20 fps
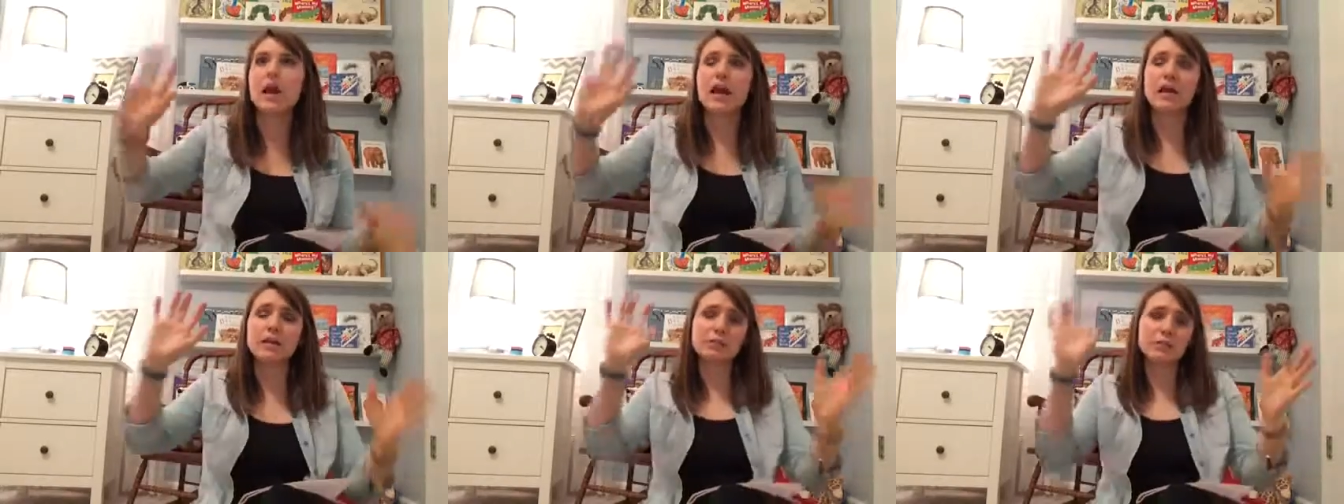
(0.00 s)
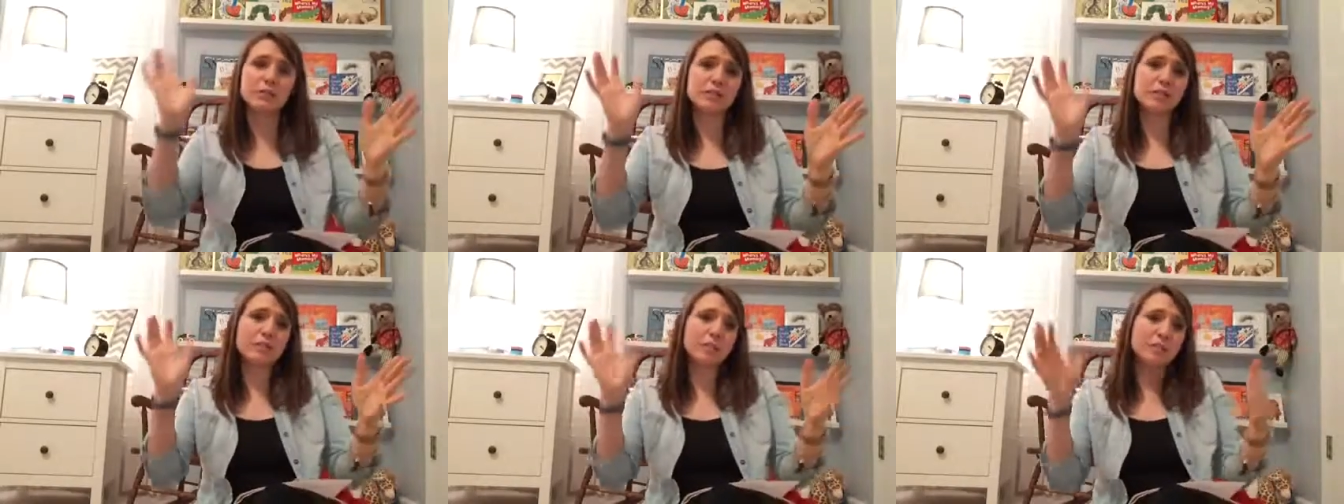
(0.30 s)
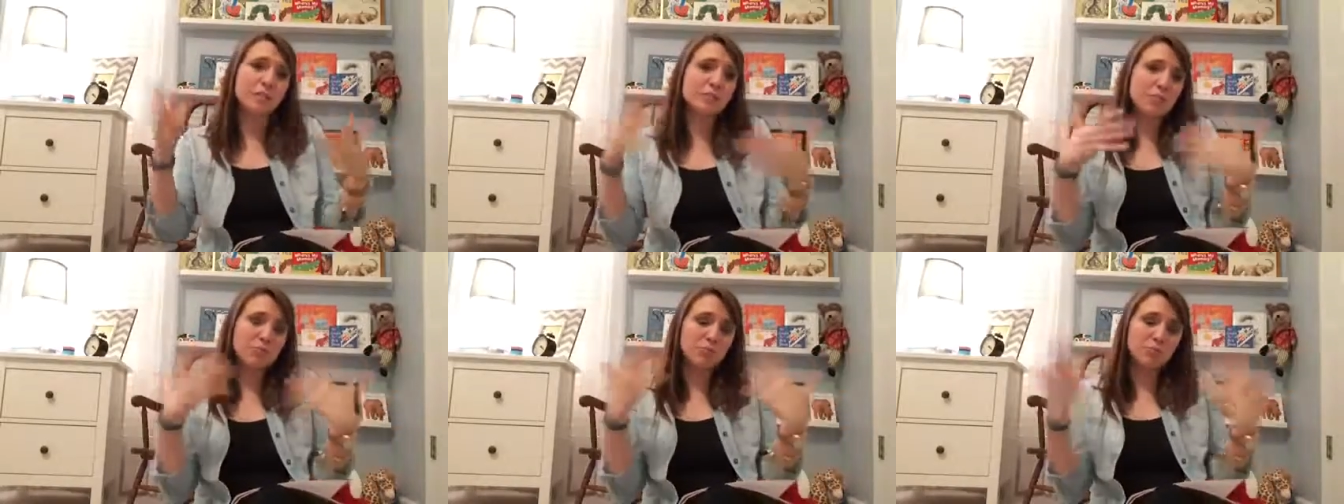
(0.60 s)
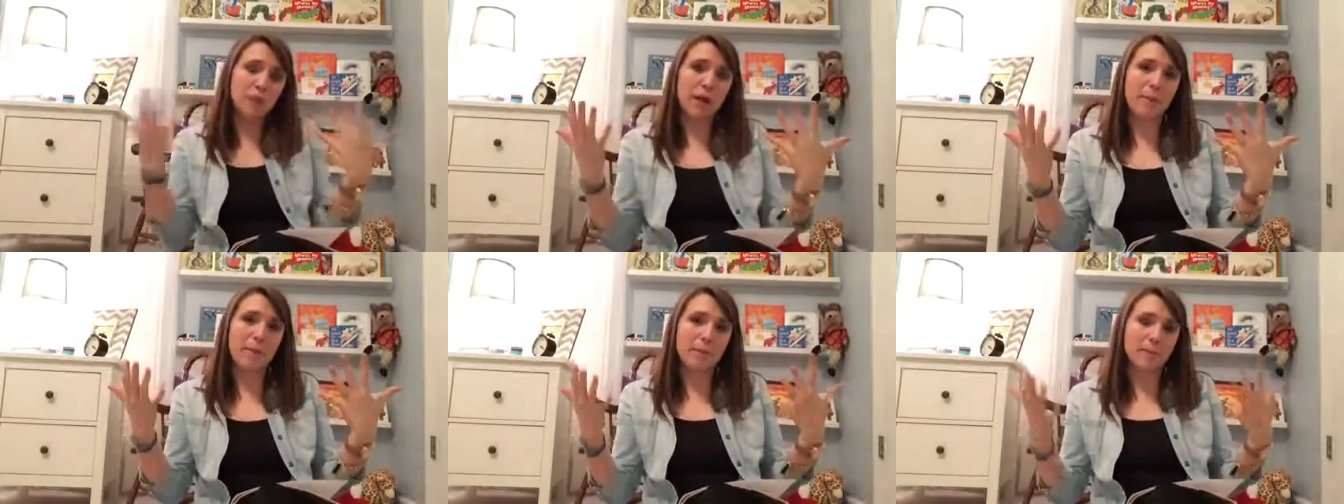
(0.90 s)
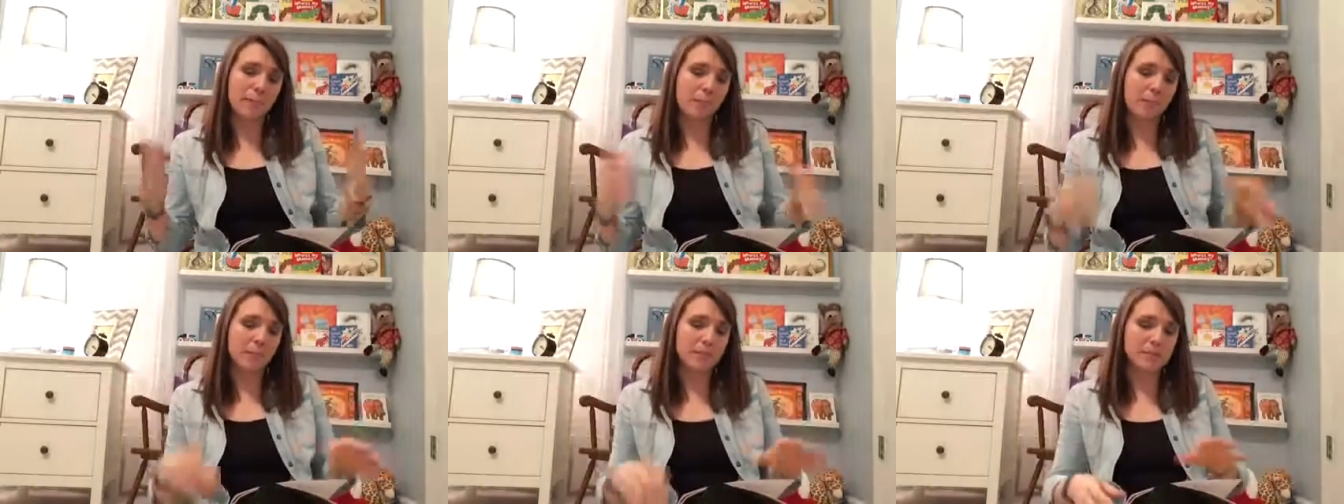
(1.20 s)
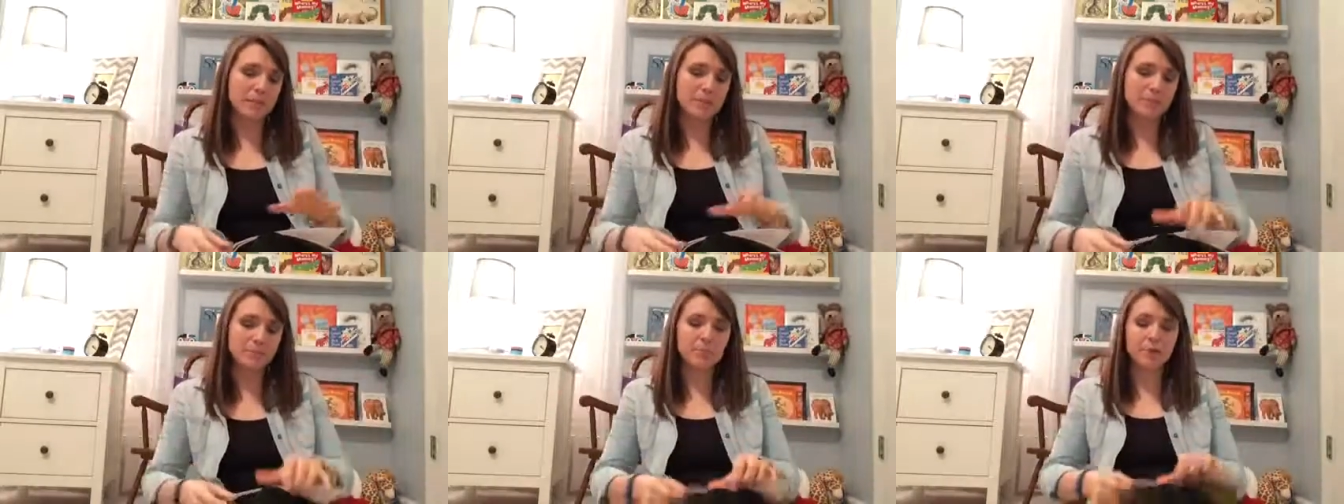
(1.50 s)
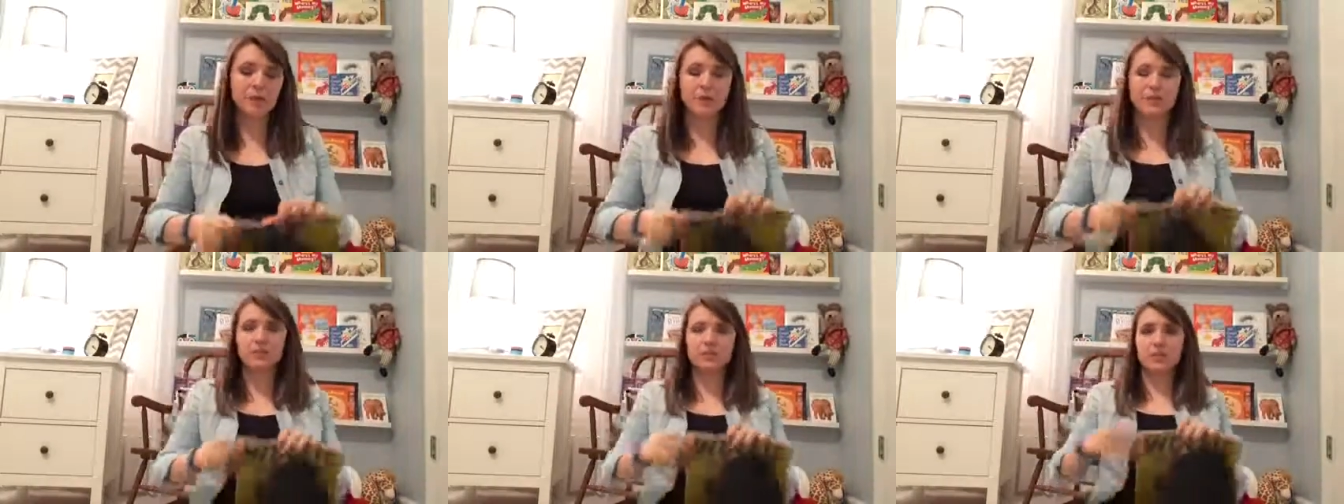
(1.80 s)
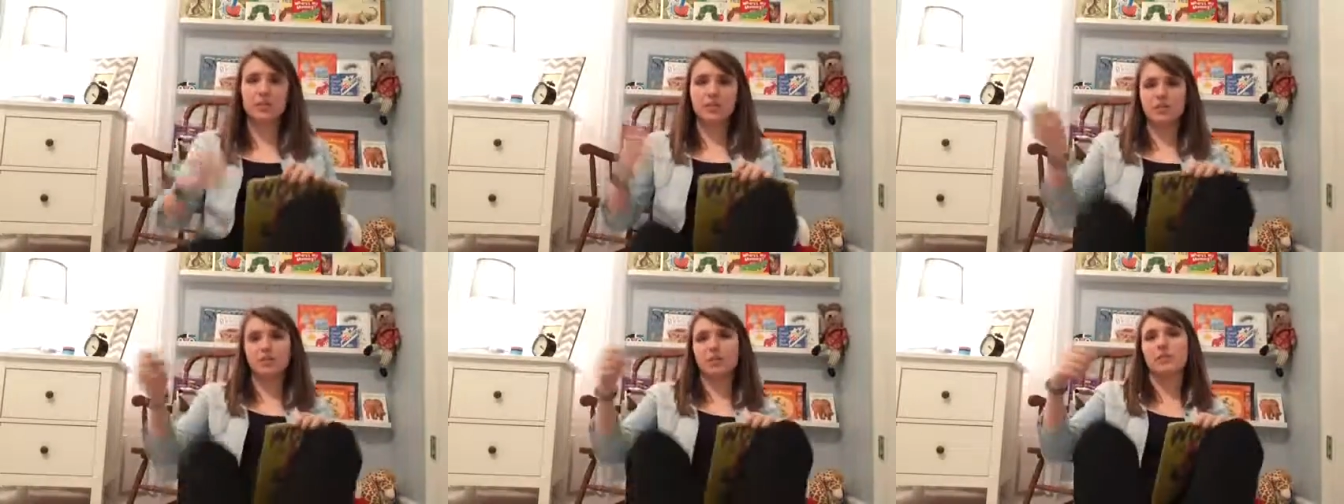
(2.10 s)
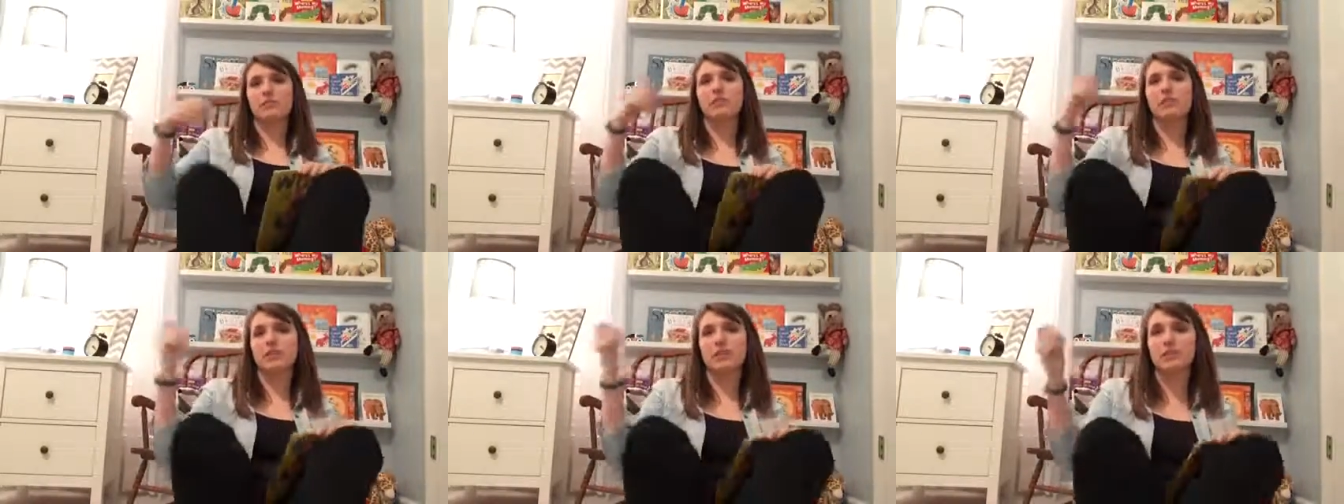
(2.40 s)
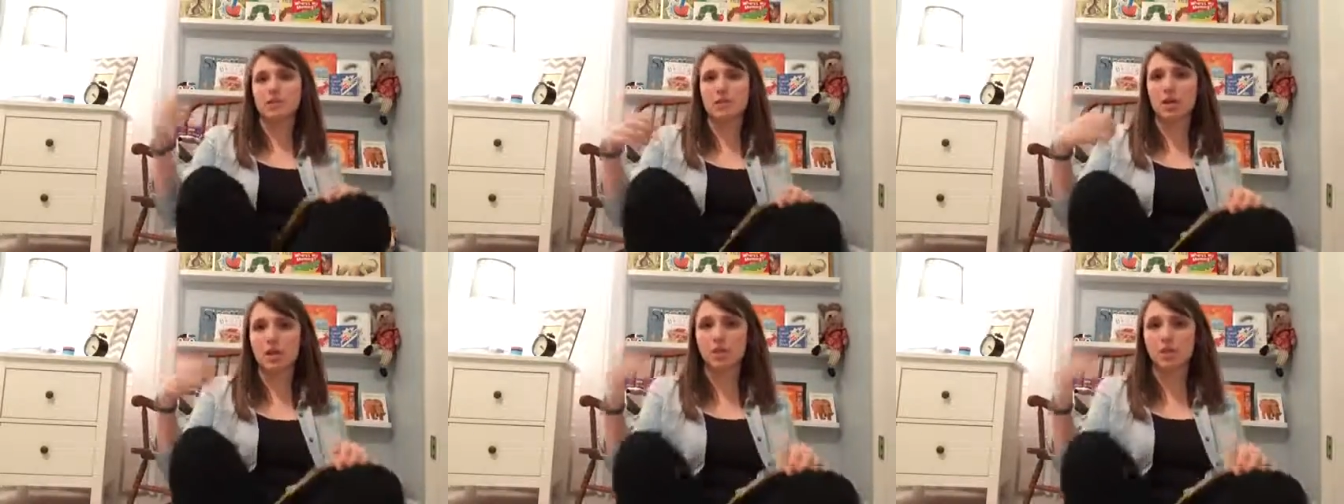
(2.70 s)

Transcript: at Christmas you wrap up all these books and you let the kids